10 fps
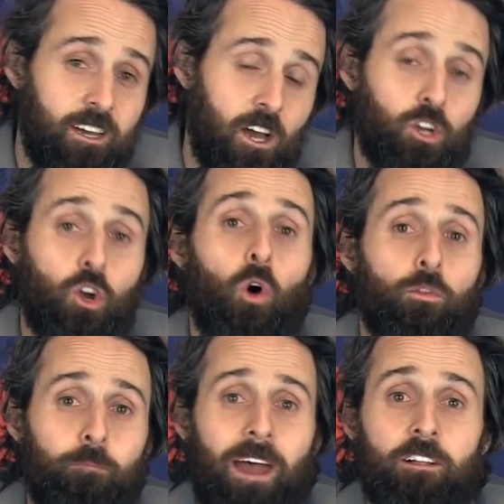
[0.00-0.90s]
a
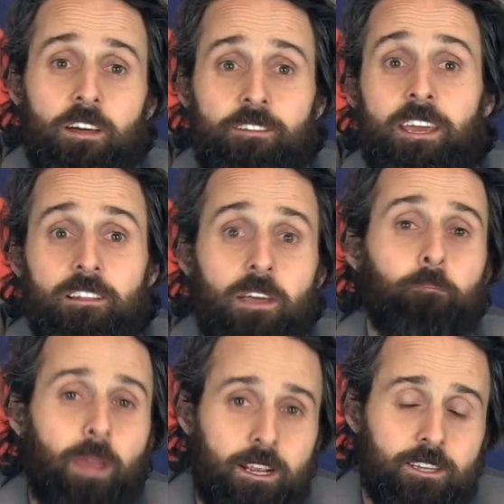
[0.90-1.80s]
gold medal in the
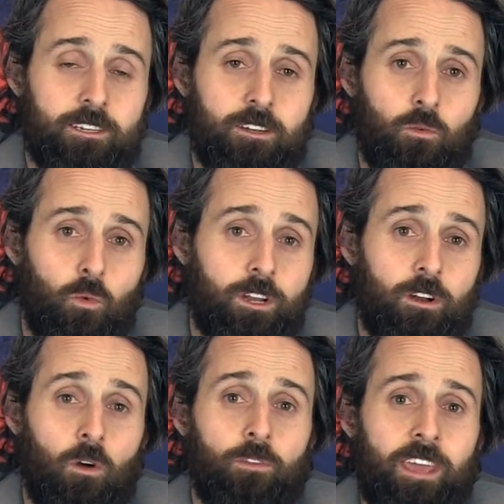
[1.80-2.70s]
Olympics when
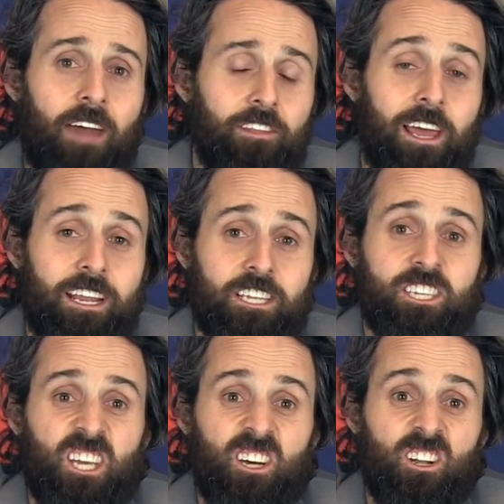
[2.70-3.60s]
your only athletic
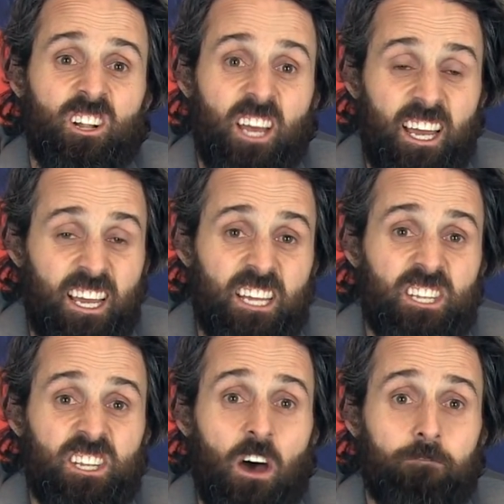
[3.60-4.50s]
skill
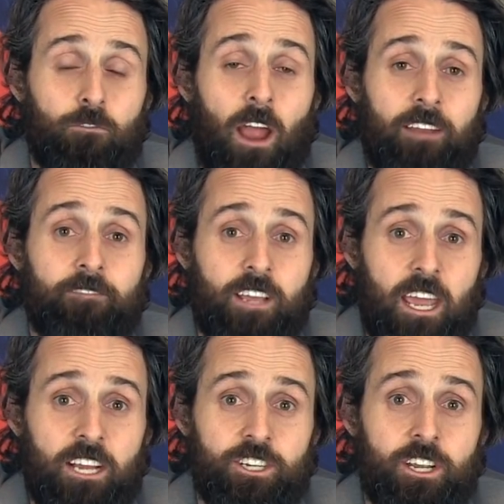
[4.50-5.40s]
is self
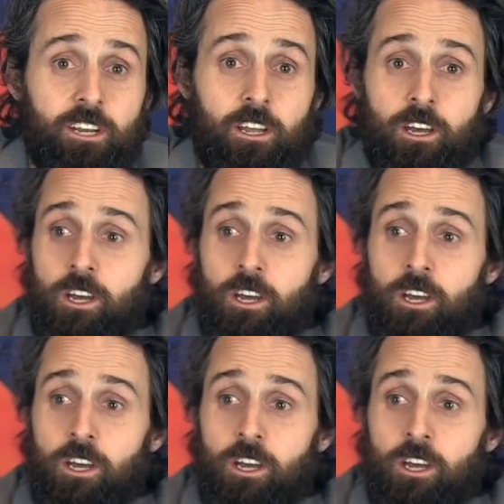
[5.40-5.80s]
gratification.